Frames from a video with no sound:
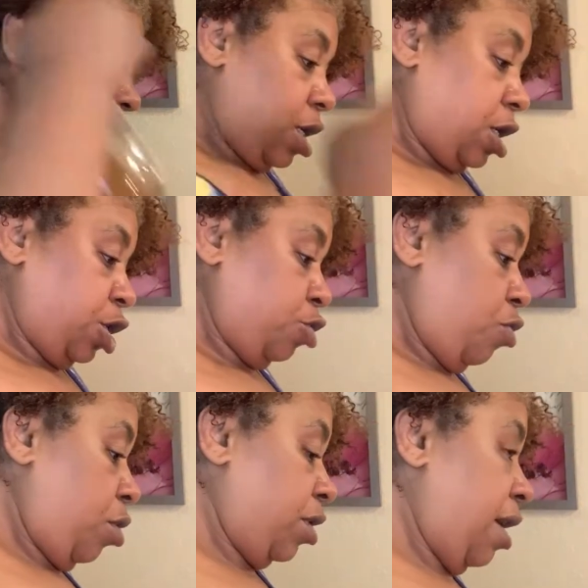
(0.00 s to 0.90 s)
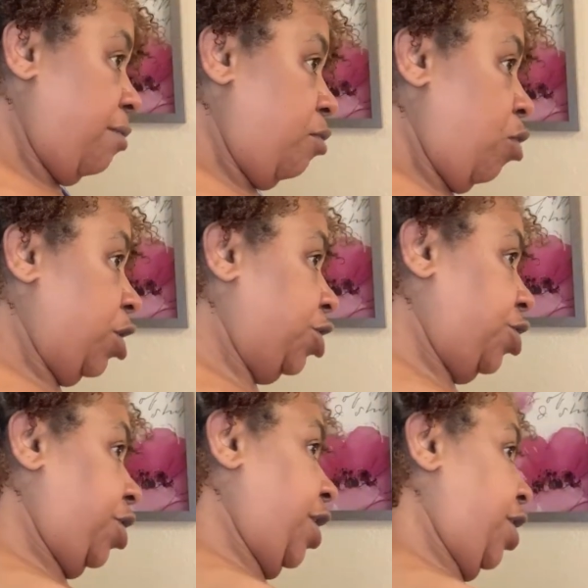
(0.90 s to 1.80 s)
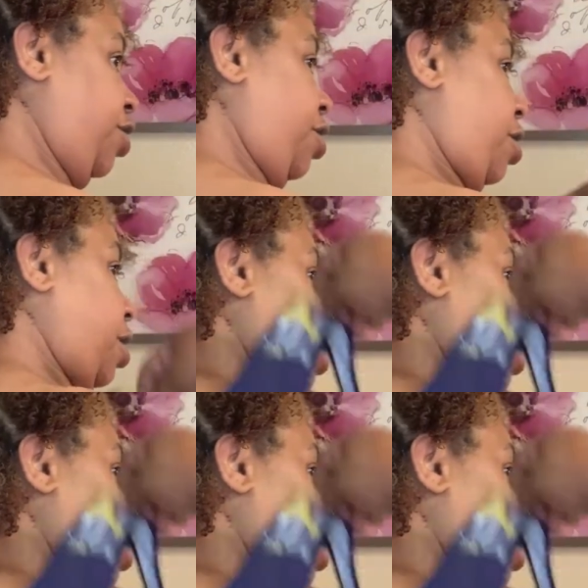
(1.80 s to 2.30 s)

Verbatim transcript: because you want that moisture in your